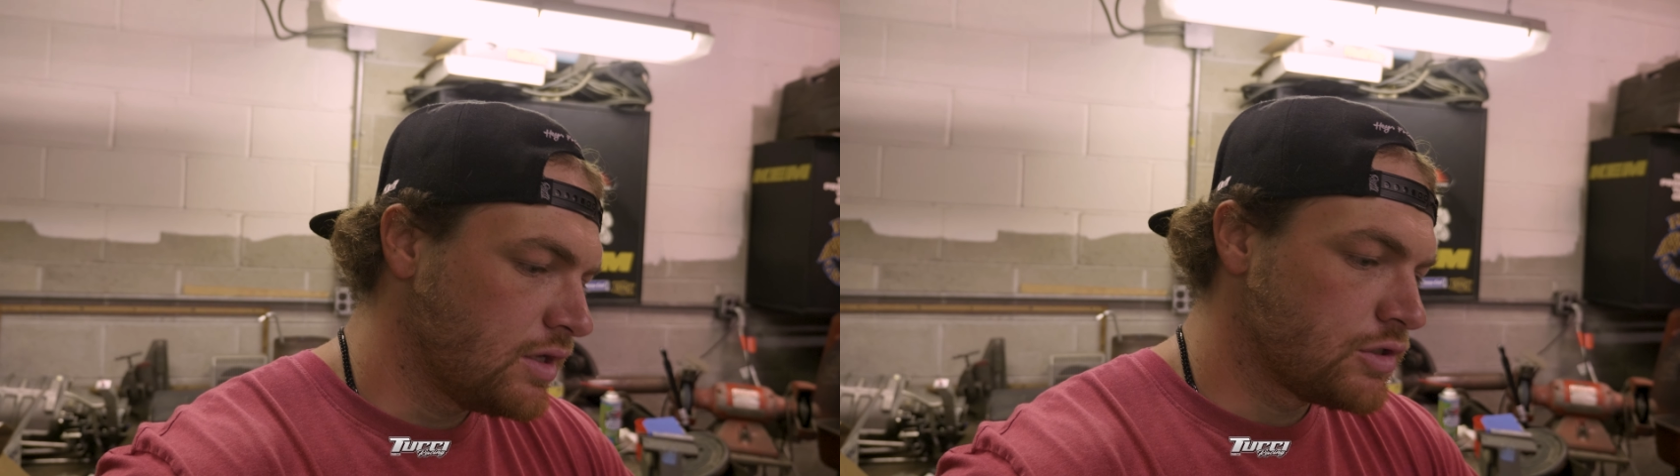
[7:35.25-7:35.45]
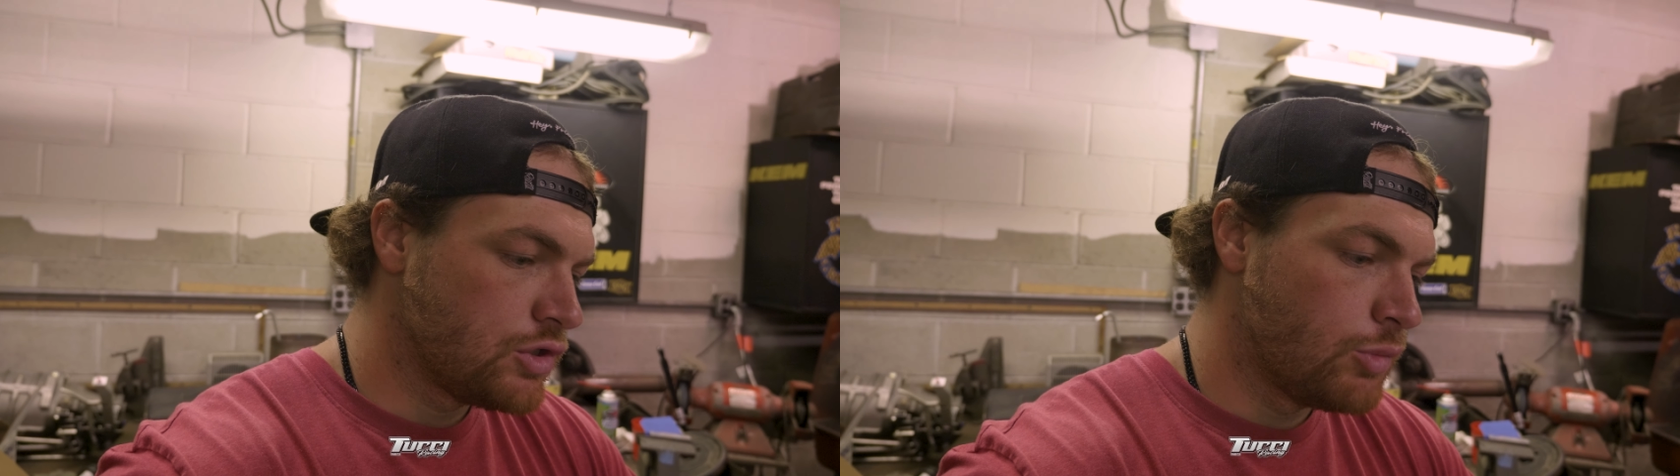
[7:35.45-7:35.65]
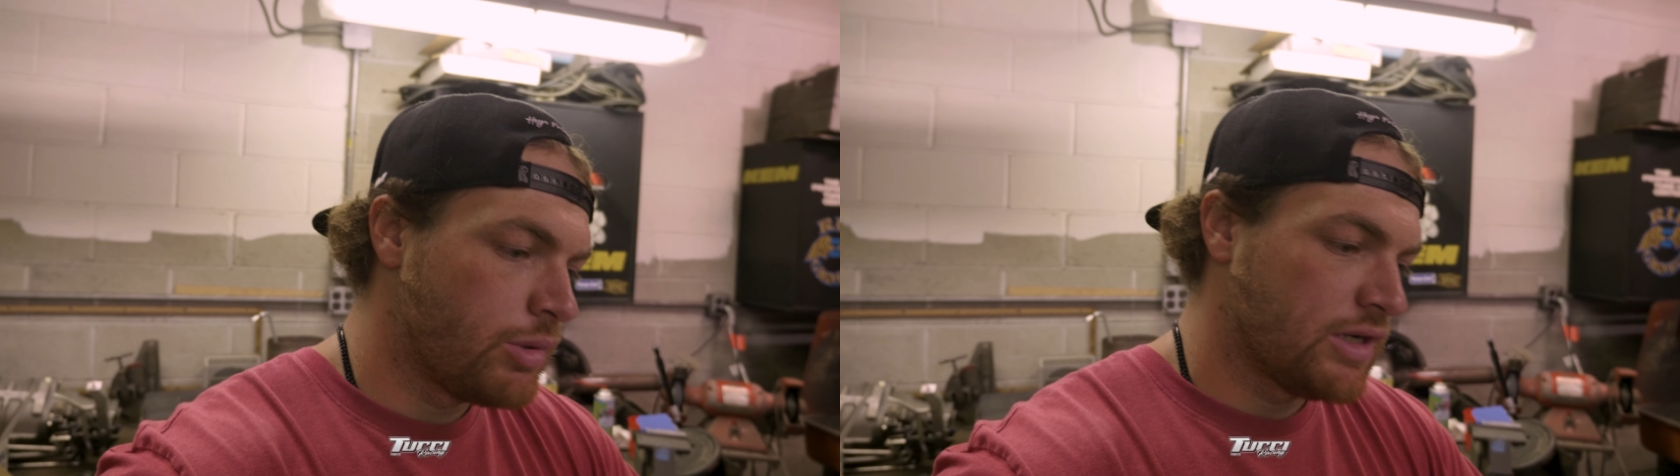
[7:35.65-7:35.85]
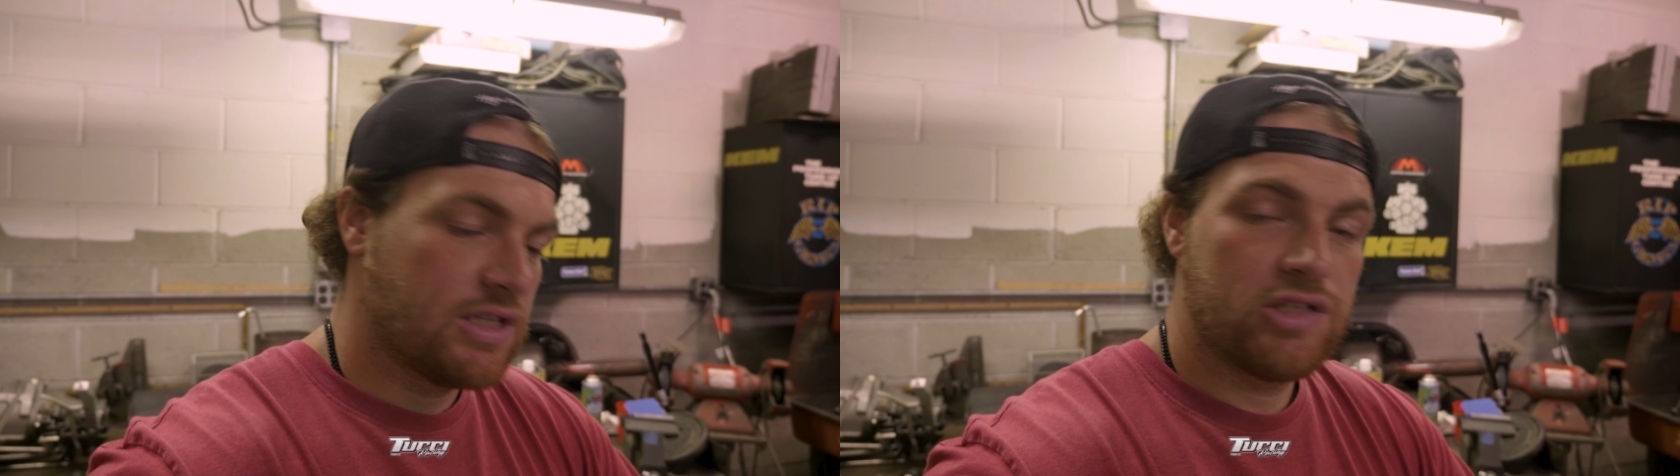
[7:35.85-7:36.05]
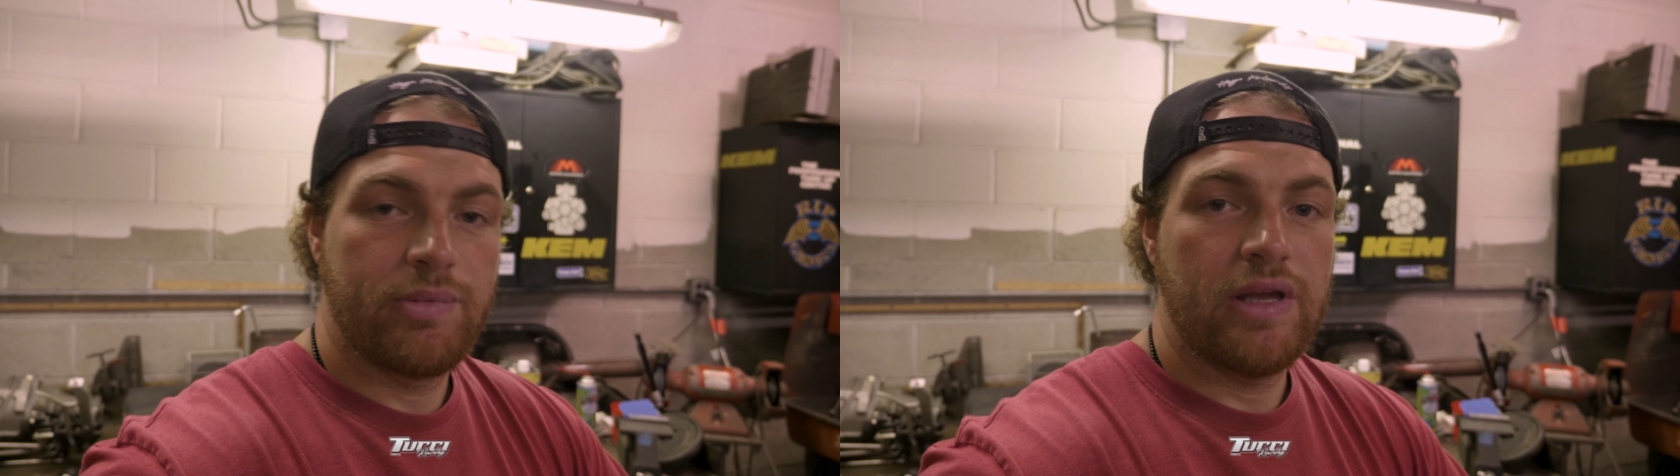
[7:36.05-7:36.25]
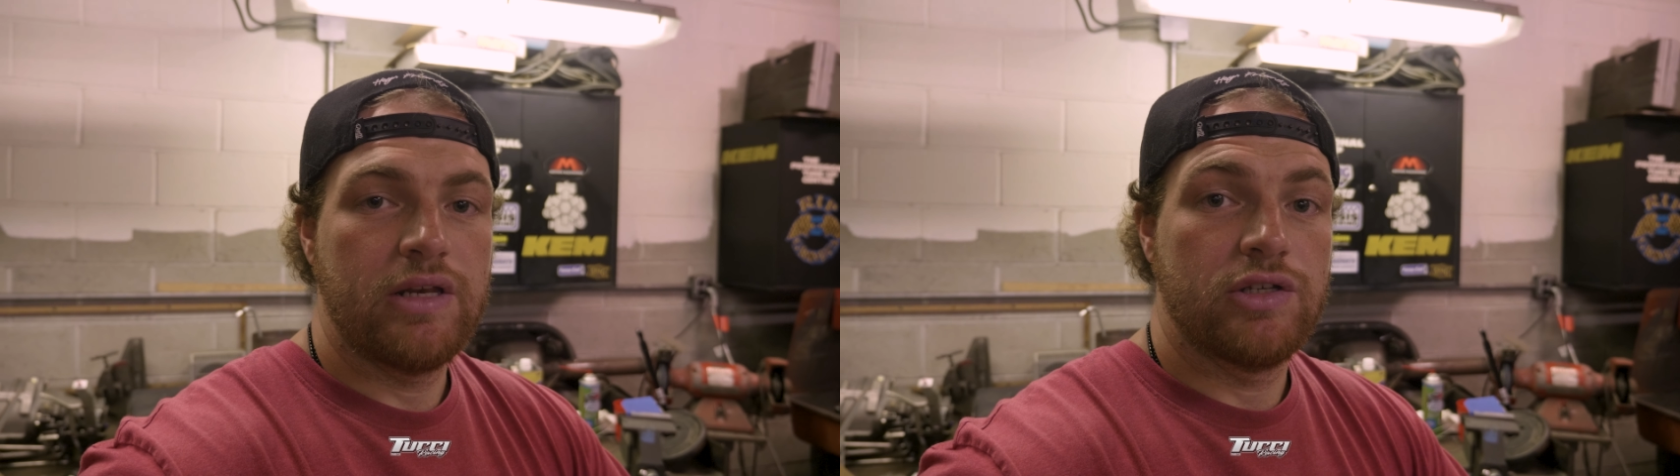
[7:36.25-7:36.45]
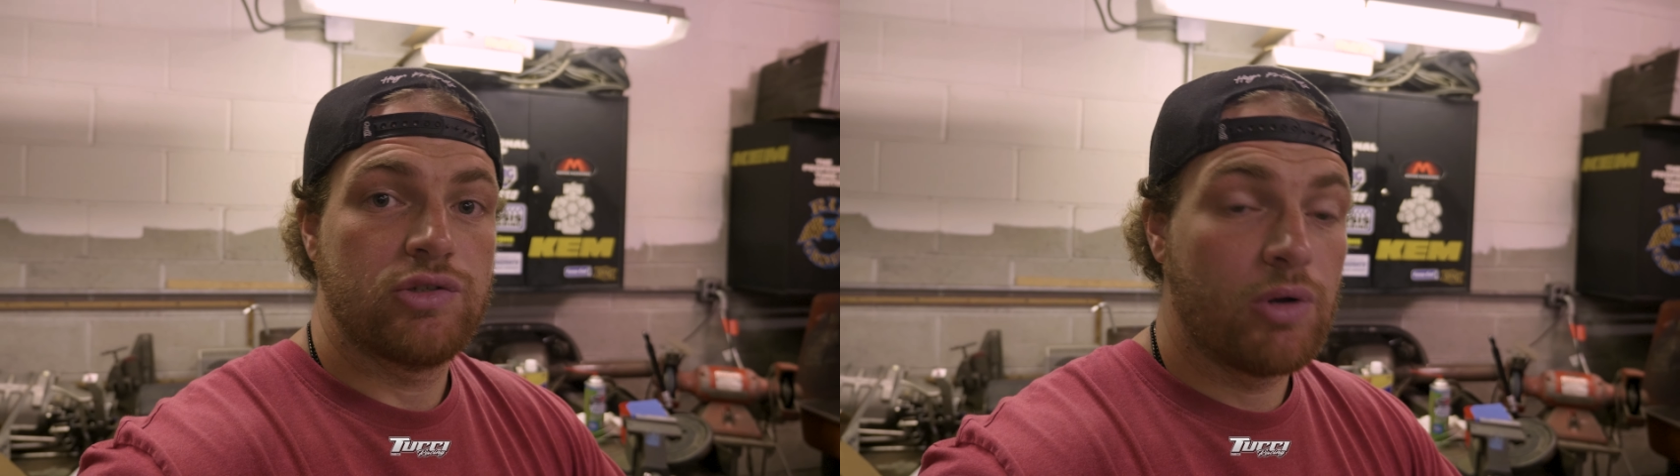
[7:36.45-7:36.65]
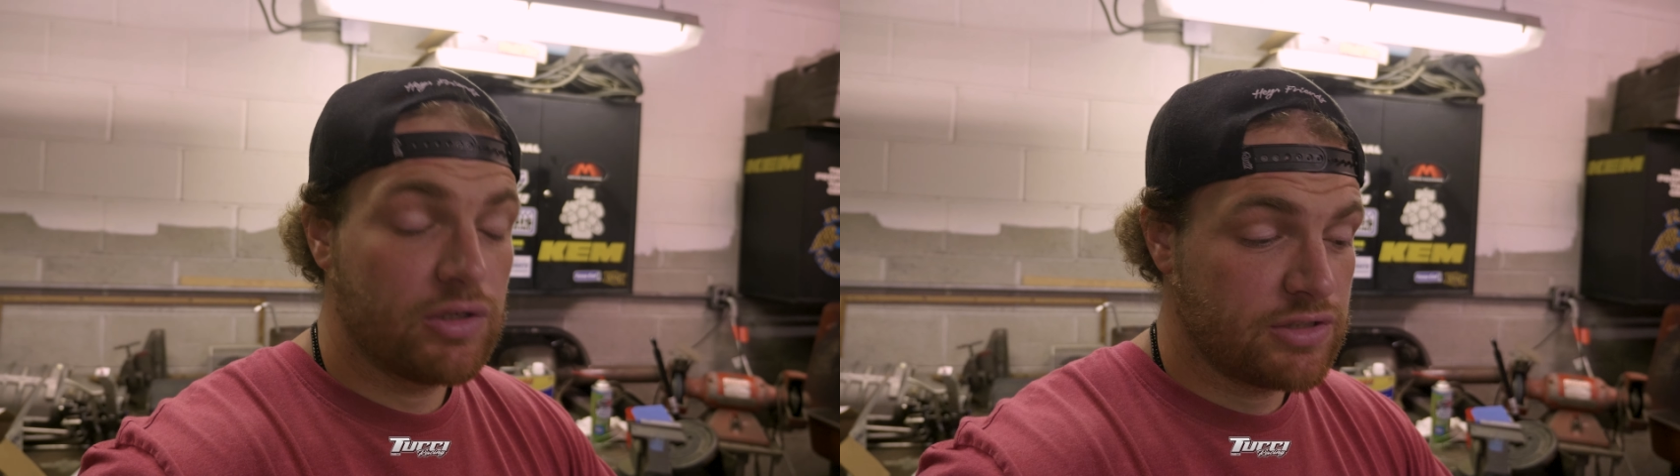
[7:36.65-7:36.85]
to participate in a
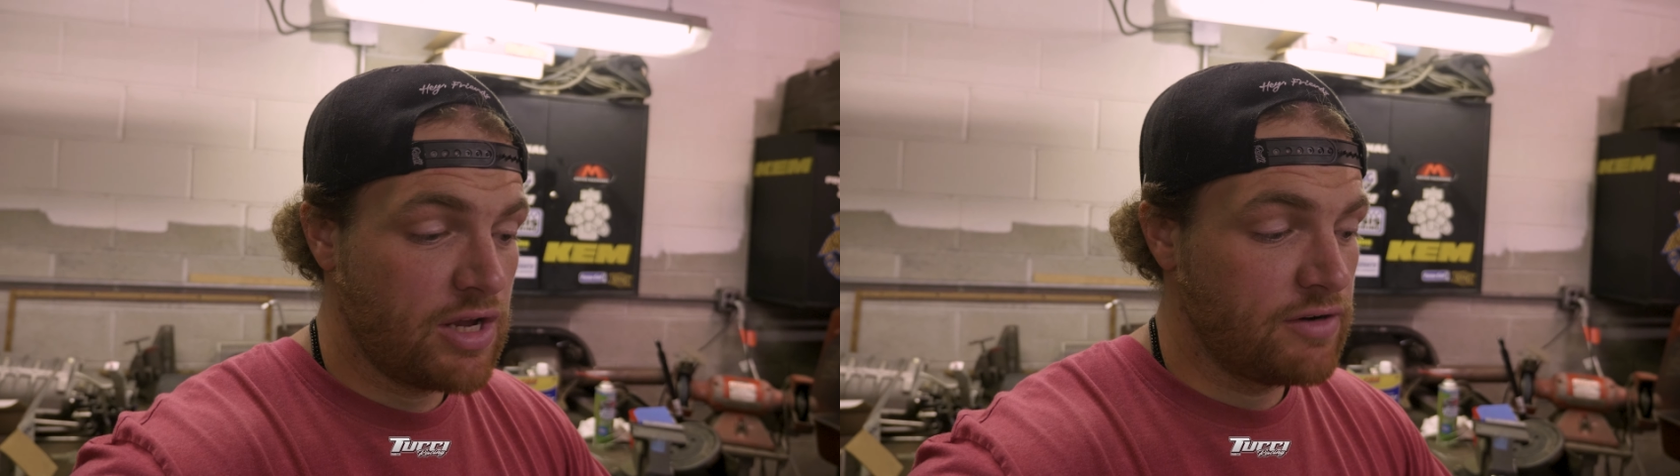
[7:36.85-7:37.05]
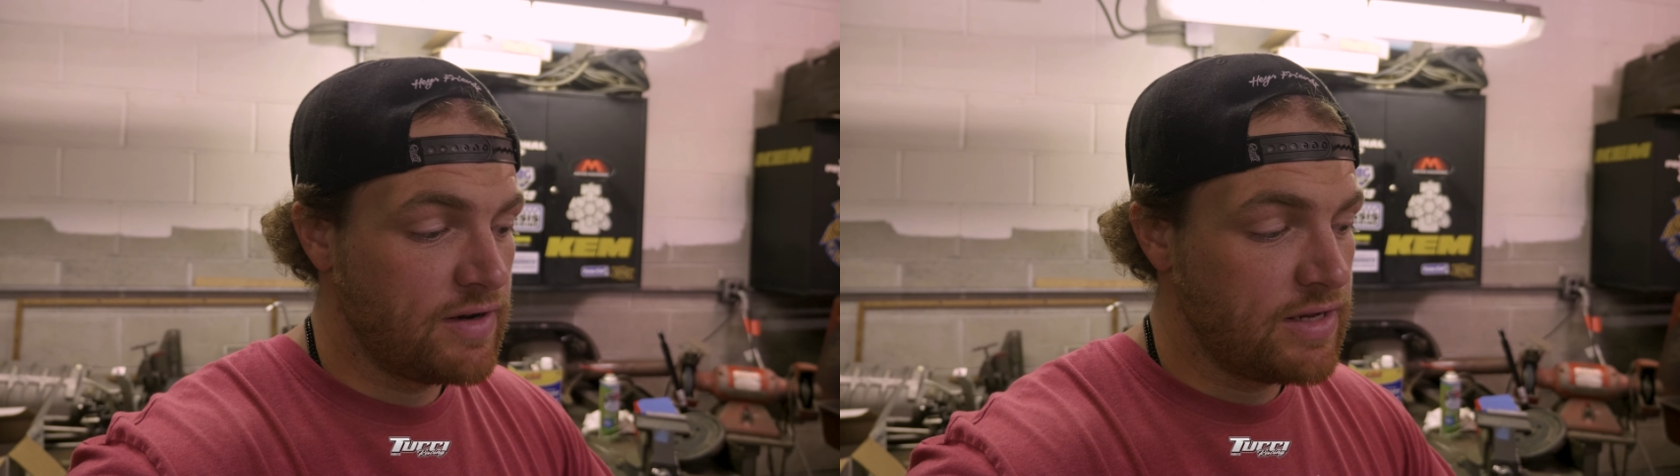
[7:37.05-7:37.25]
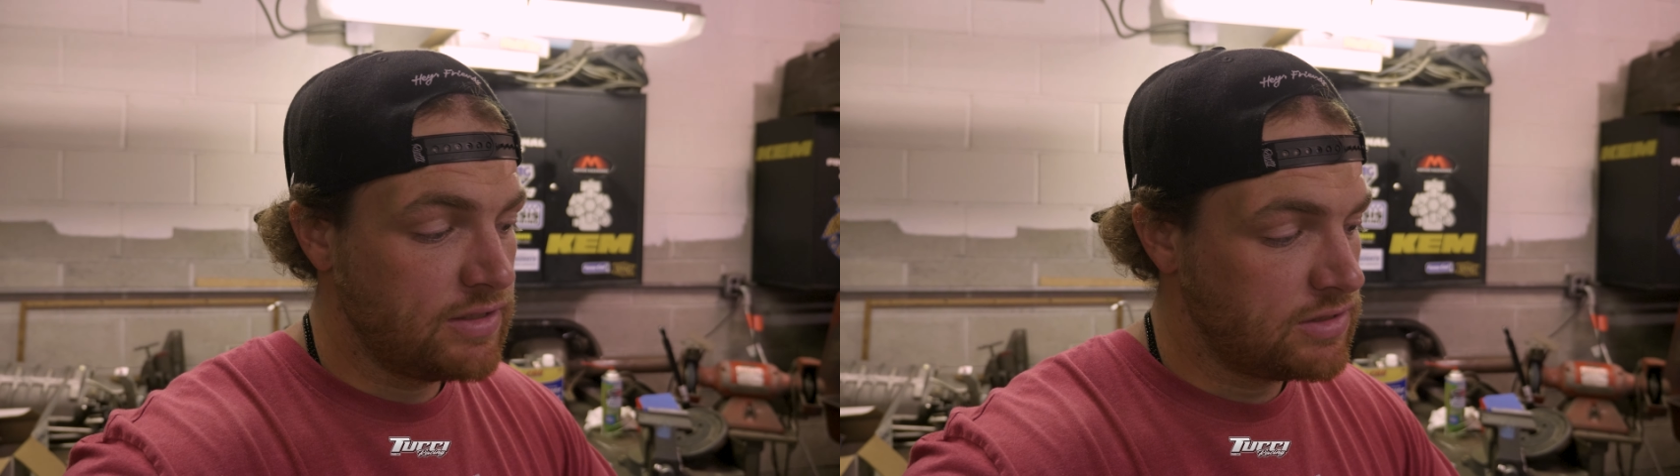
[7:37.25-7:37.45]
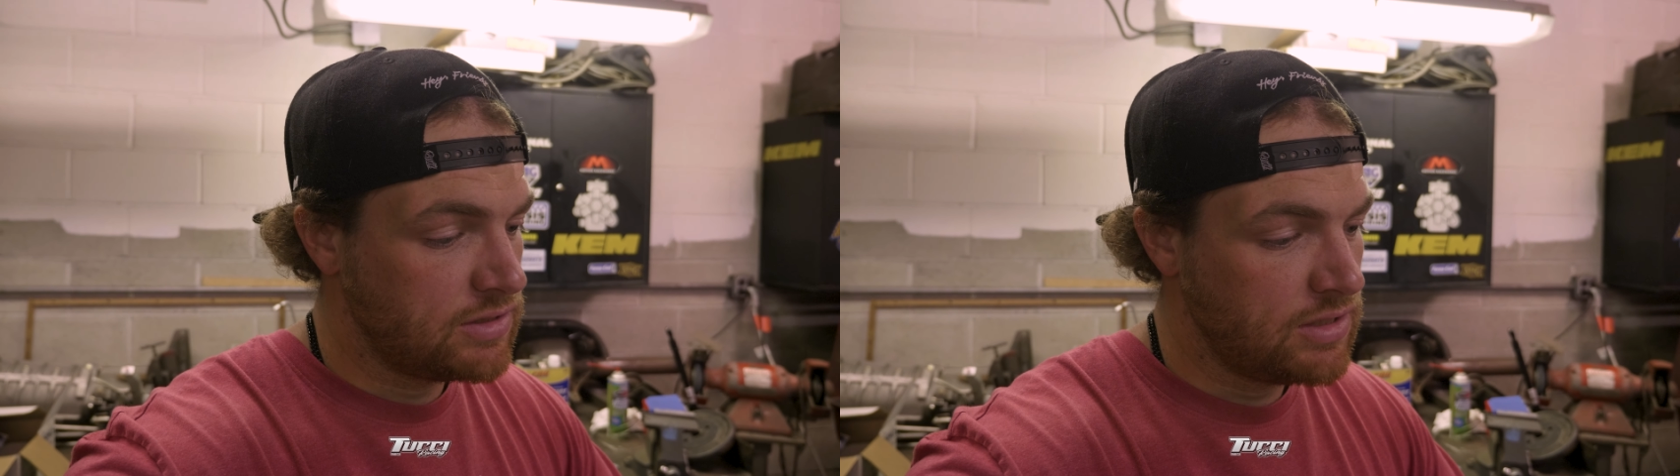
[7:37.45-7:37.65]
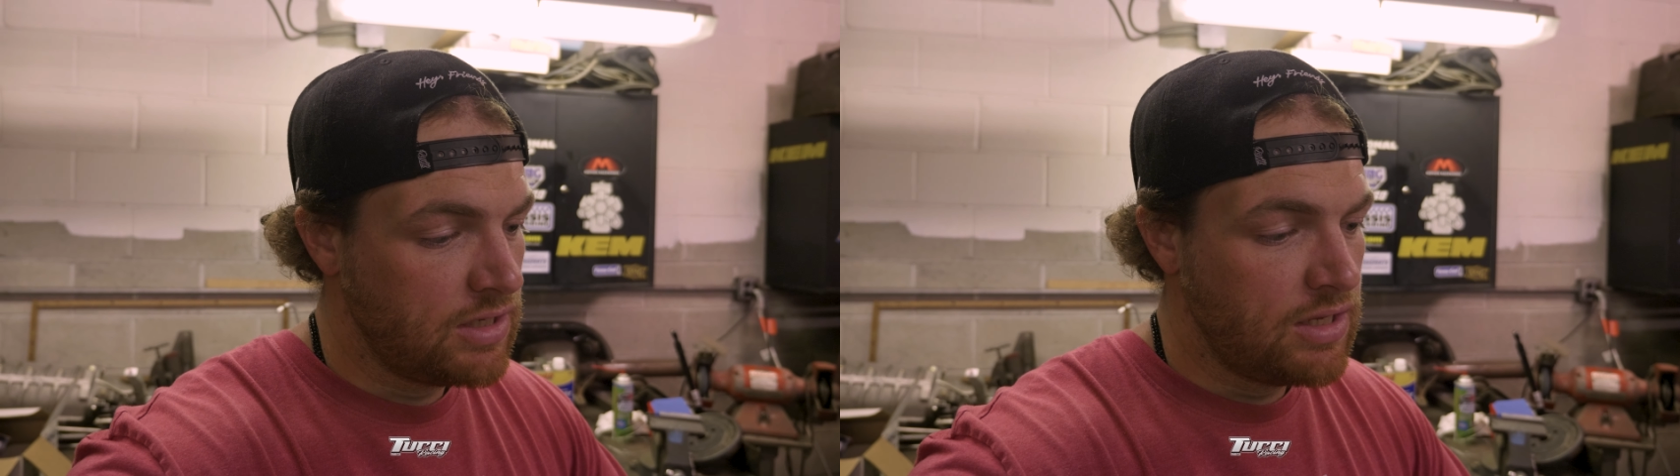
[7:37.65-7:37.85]
small tire race,